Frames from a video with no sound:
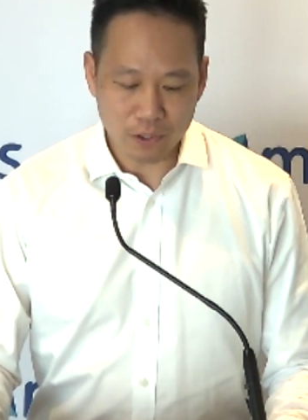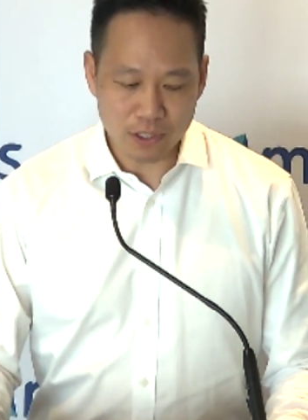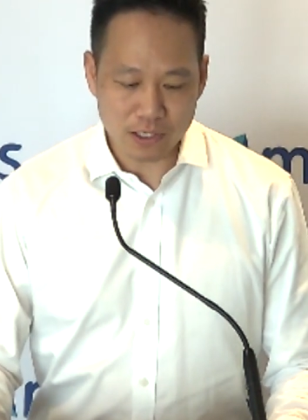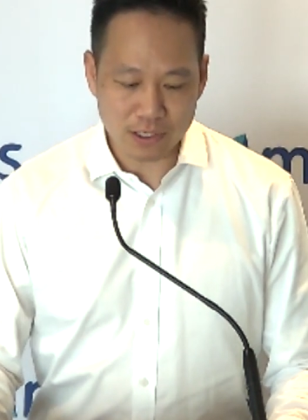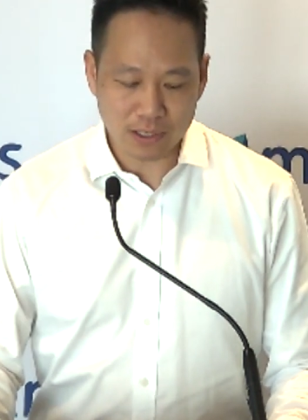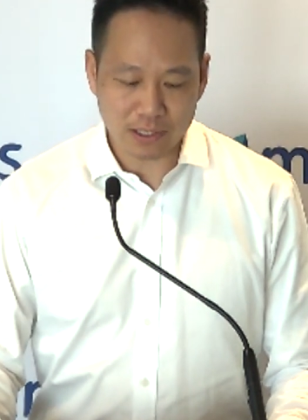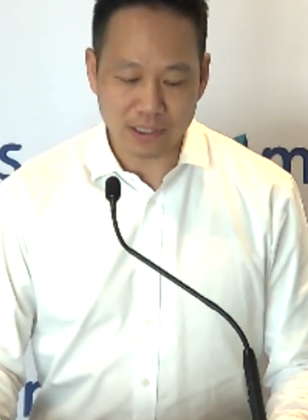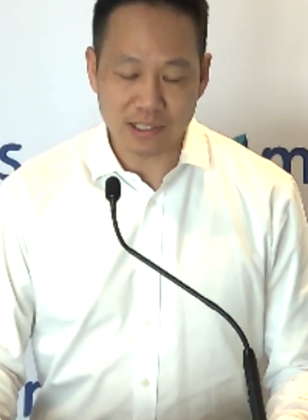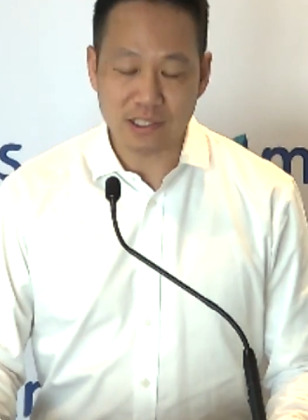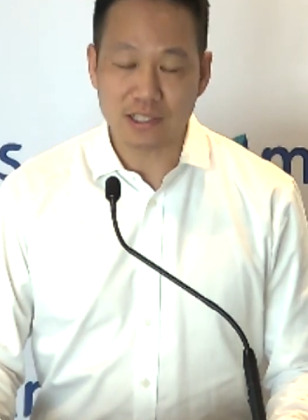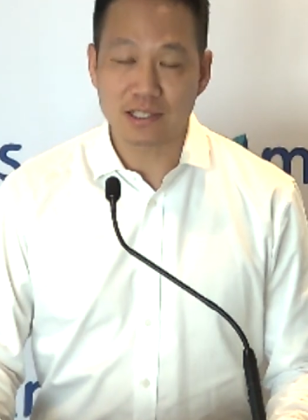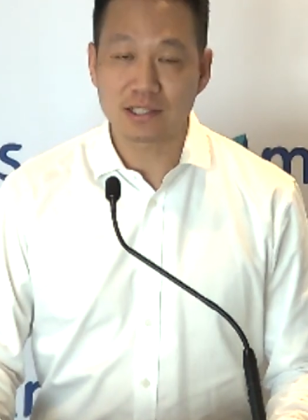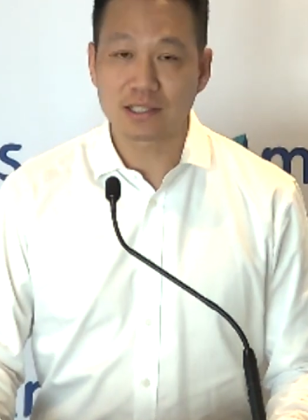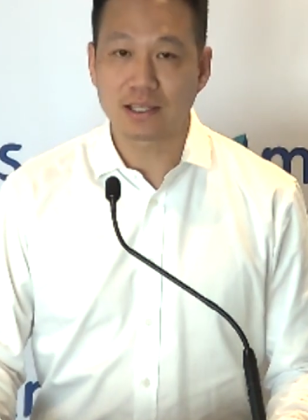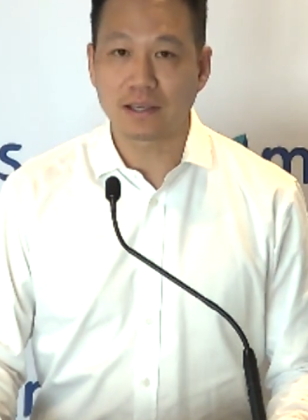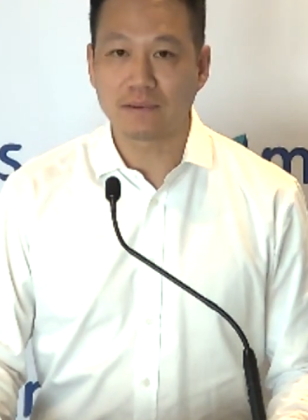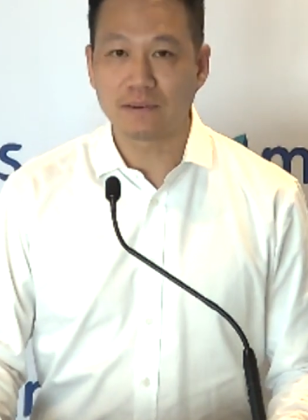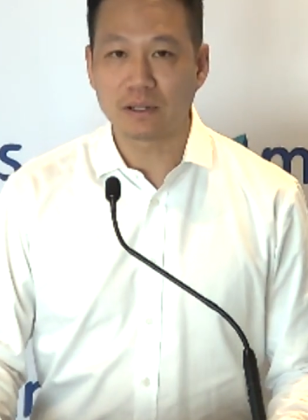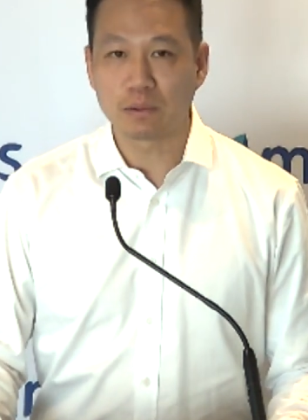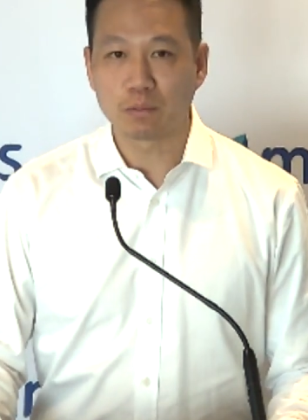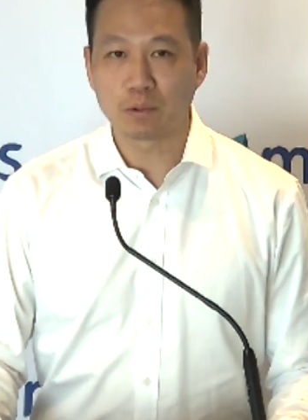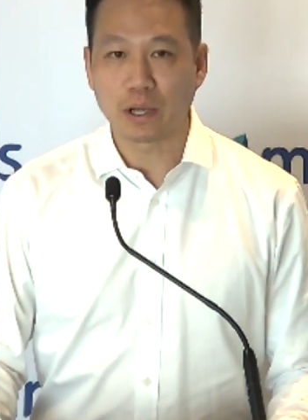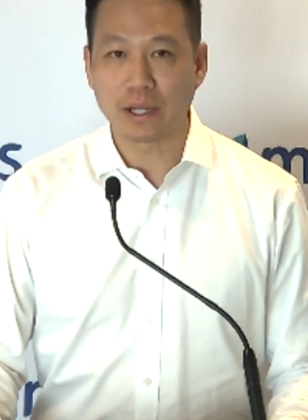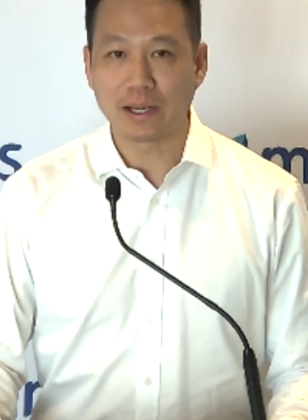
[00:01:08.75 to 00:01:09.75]
Firstly, just
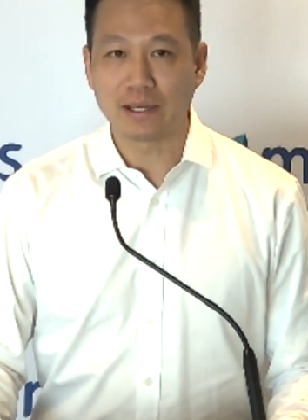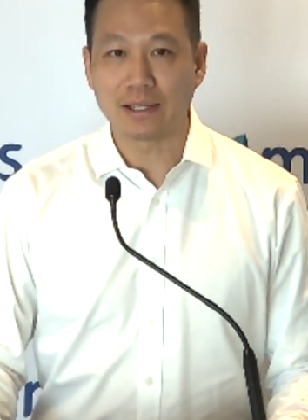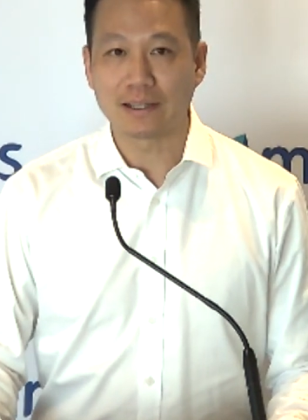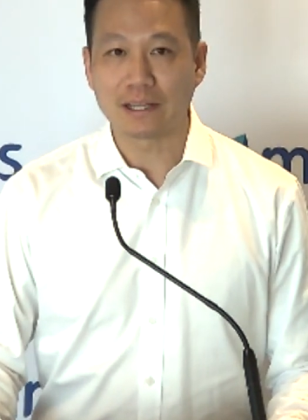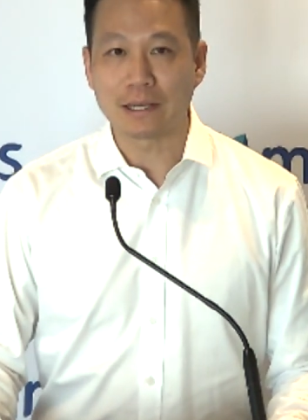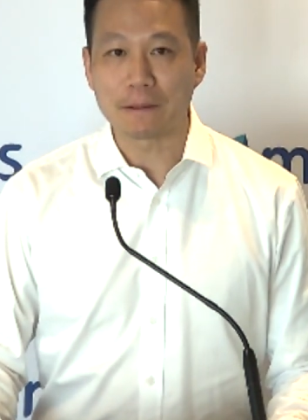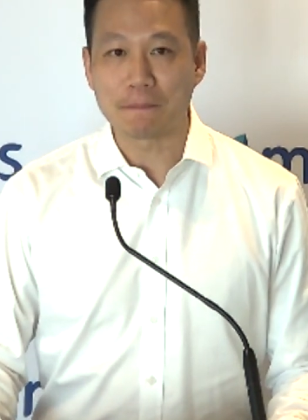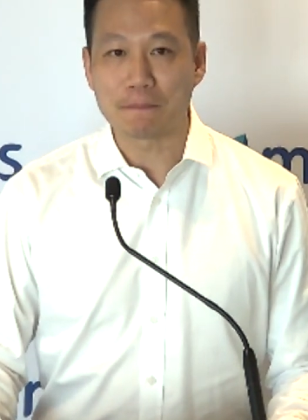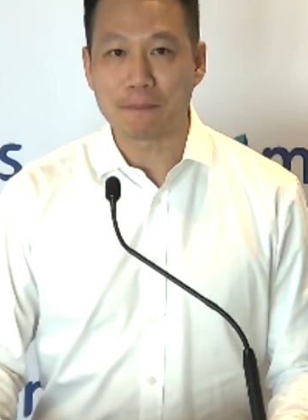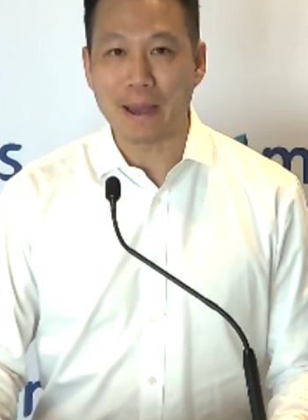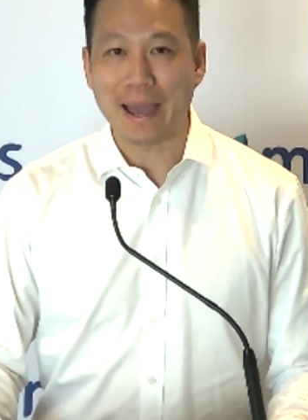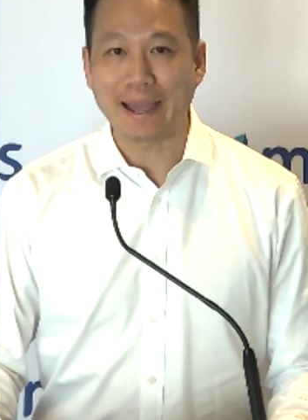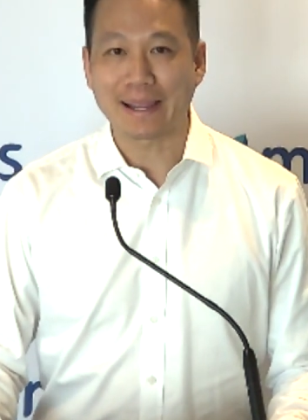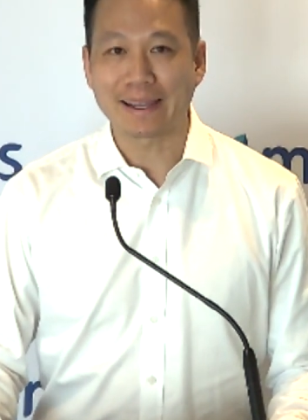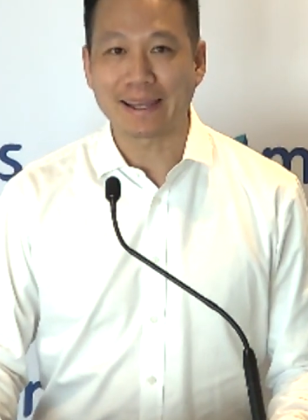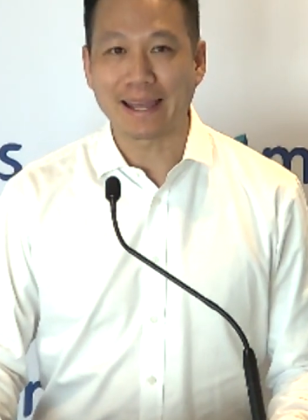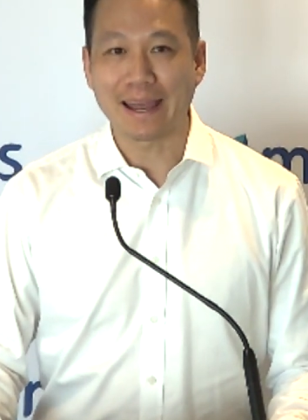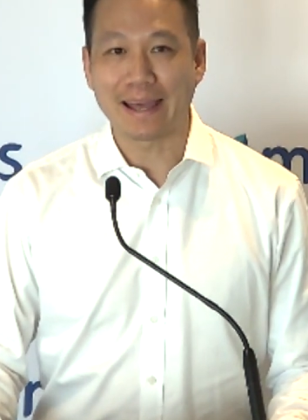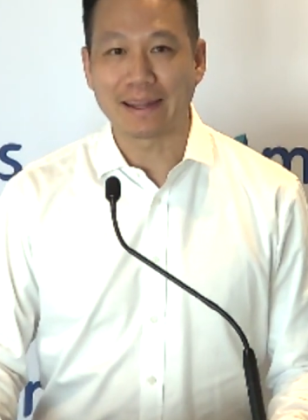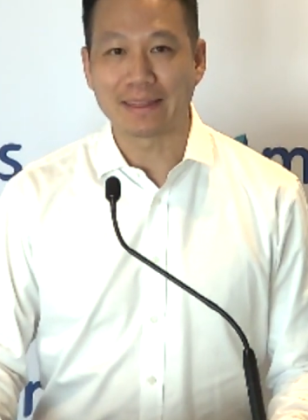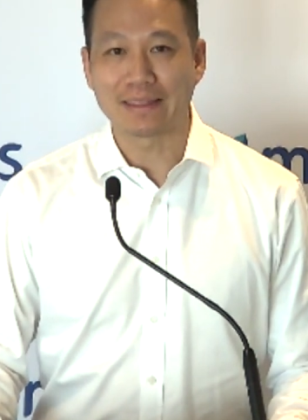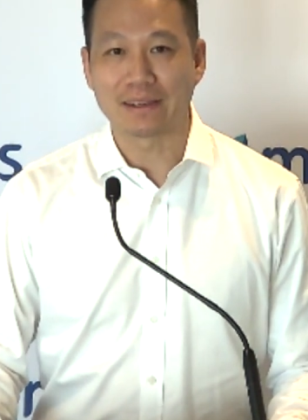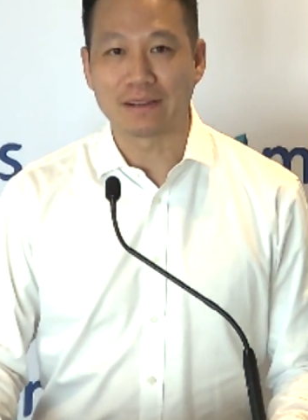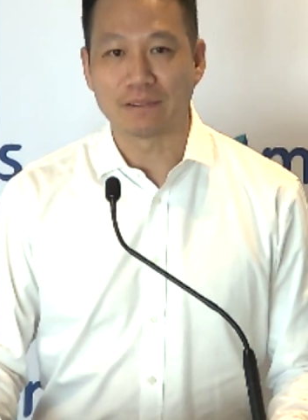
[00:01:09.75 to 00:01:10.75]
given we're nearly back
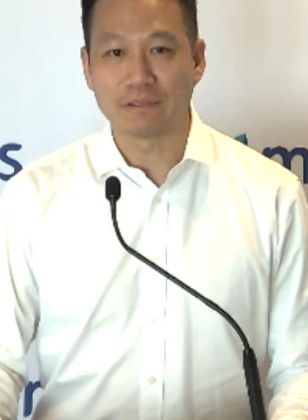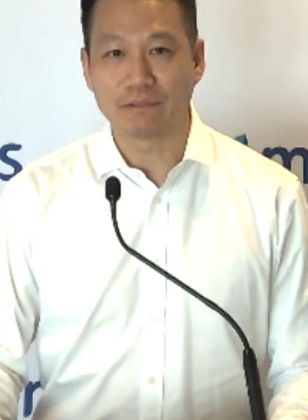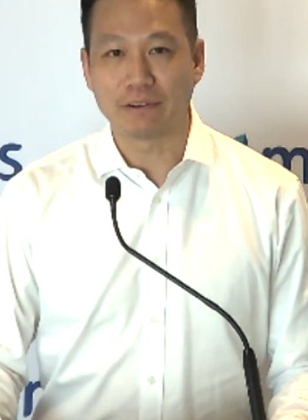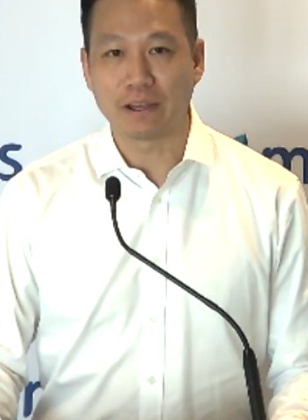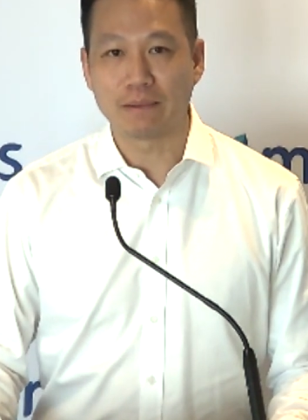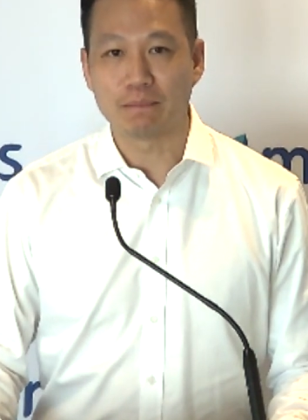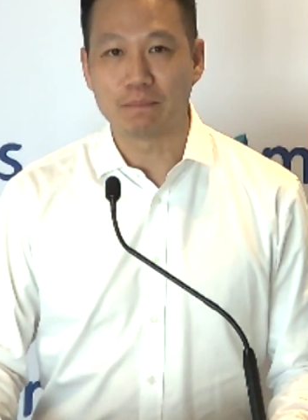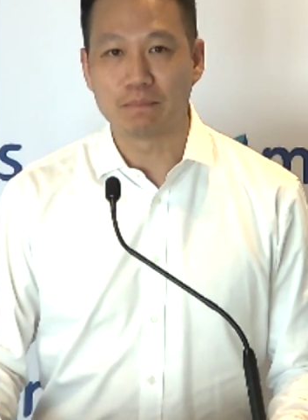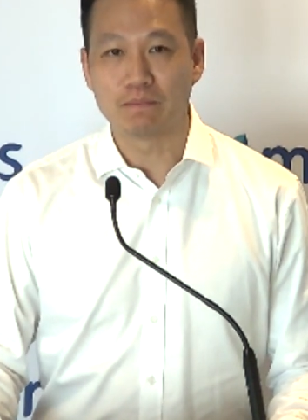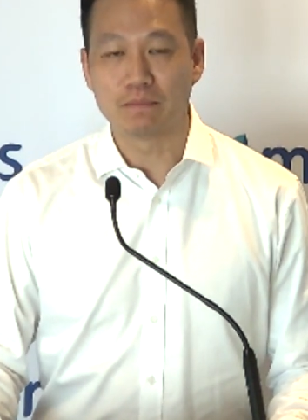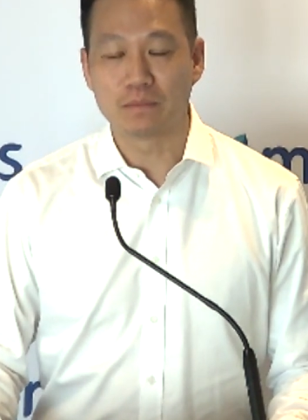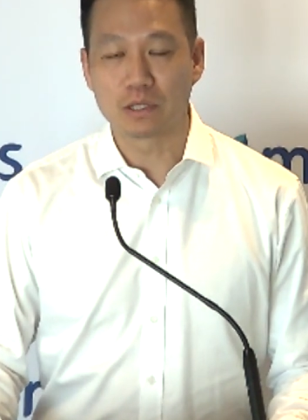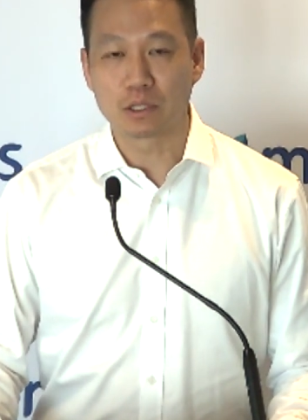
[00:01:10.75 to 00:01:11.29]
at the Feb